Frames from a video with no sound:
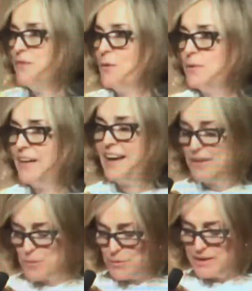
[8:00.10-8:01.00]
always
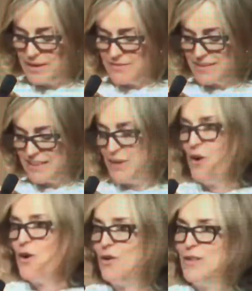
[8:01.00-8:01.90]
had what we lovingly
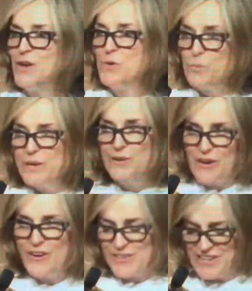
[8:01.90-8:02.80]
call weird
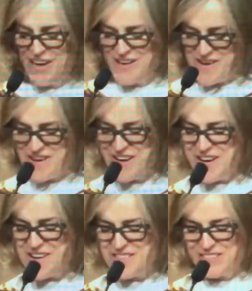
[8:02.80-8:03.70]
art
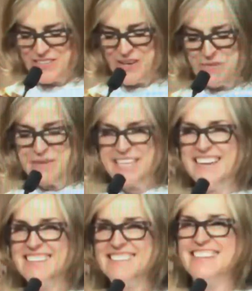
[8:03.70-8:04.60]
on the show,
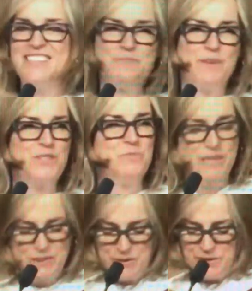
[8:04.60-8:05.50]
because as Marshall
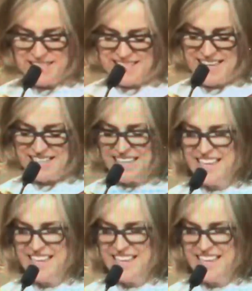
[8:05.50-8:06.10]
McLuhan said,